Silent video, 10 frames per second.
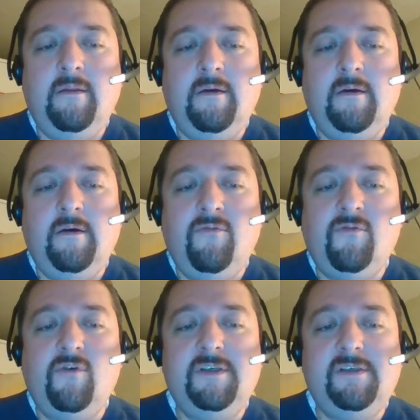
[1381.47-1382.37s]
of
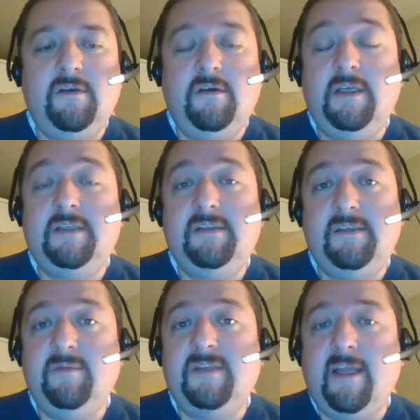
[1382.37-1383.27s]
course, that
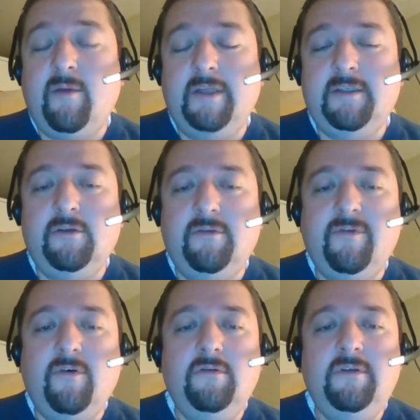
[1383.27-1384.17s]
seems like quite a lot of
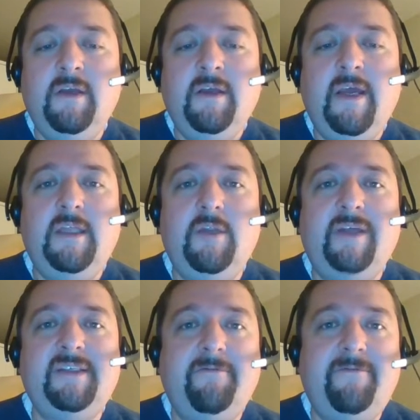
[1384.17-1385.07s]
code. And there
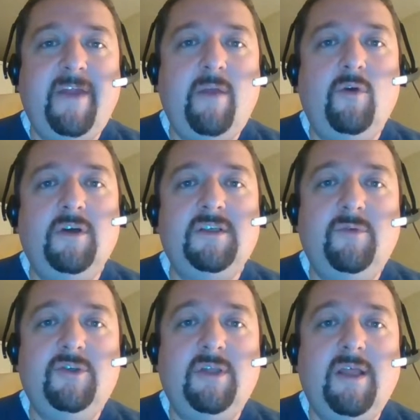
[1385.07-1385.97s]
are some frameworks
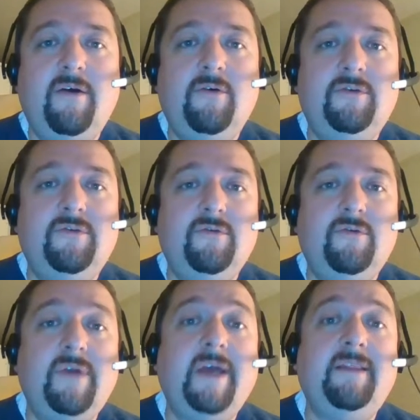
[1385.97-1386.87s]
which allow to
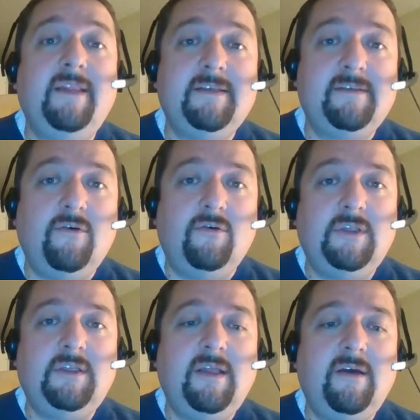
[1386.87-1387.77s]
write less code.
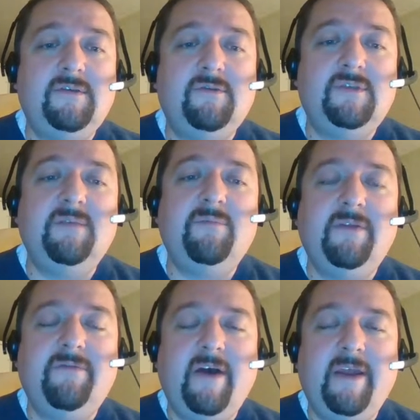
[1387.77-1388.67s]
It allows to
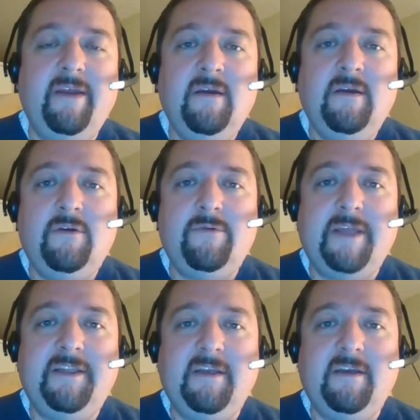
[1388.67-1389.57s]
simplify
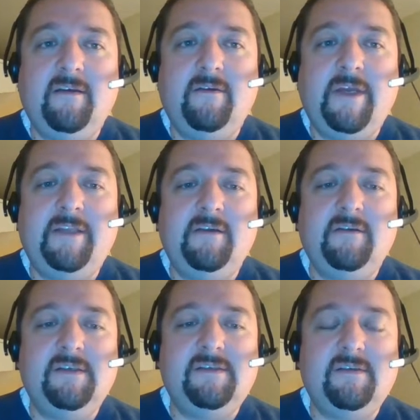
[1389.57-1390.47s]
writing
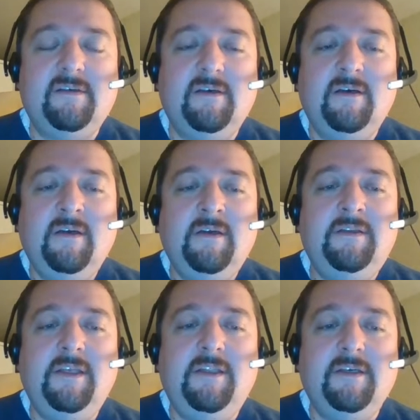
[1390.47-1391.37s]
this
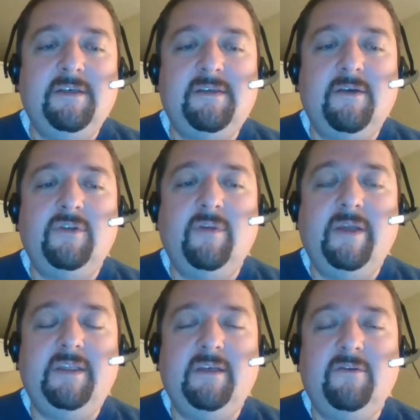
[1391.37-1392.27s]
tedious
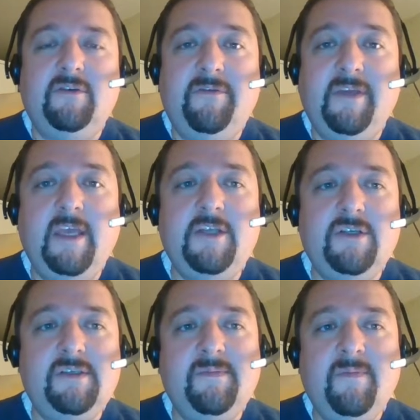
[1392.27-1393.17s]
automatic notifications.